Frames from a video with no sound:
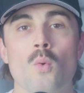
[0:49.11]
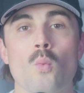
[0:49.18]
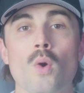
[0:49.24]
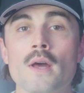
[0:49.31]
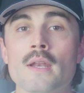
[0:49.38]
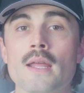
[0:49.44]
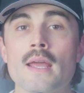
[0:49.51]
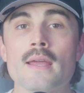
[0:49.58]

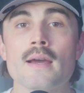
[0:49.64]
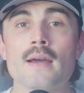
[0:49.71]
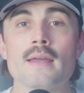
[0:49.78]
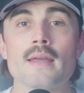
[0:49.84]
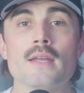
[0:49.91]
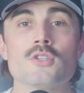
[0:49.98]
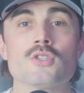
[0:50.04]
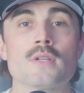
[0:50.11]
What an AI
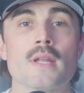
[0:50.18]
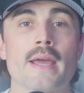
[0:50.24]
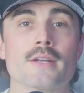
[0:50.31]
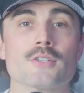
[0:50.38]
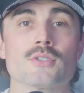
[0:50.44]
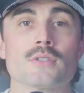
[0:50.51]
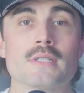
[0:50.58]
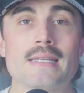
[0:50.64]
agent
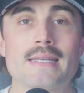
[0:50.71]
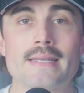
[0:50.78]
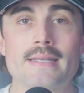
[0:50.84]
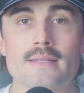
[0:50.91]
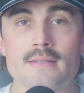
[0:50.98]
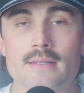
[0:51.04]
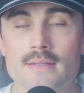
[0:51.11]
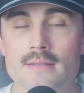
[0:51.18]
actually
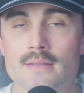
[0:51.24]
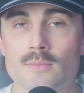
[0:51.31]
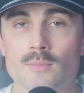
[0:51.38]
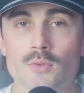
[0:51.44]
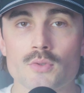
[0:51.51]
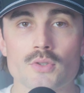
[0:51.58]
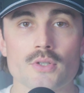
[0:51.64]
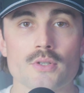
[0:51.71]
is in
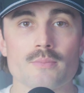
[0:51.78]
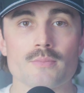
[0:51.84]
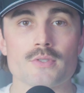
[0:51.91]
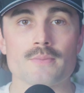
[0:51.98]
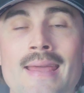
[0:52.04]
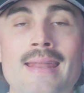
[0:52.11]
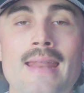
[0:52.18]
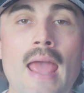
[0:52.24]
simple
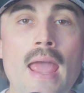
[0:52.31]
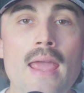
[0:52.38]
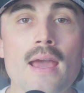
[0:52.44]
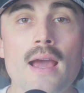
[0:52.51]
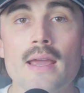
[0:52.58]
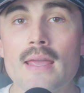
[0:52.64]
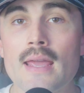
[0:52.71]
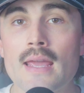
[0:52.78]
terms. An
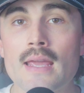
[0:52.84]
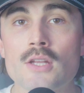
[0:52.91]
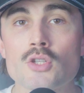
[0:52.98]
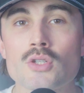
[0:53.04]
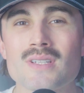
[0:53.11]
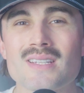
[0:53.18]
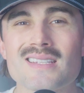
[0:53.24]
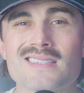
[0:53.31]
AI
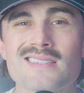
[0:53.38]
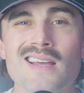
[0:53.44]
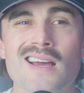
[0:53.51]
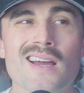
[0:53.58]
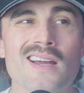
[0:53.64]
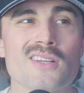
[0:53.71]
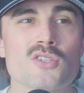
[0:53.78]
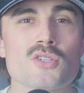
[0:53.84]
agent is
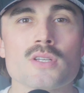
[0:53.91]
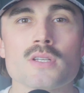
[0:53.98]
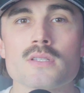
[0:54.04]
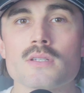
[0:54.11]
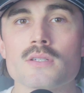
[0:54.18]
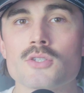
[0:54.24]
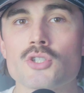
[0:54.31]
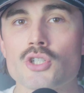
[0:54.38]
not just
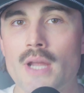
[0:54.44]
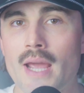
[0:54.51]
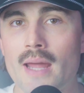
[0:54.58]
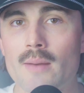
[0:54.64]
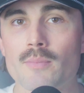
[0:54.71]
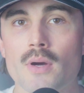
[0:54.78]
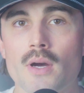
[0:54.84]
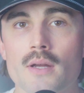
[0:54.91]
a
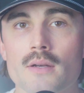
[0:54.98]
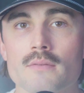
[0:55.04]
chatbot.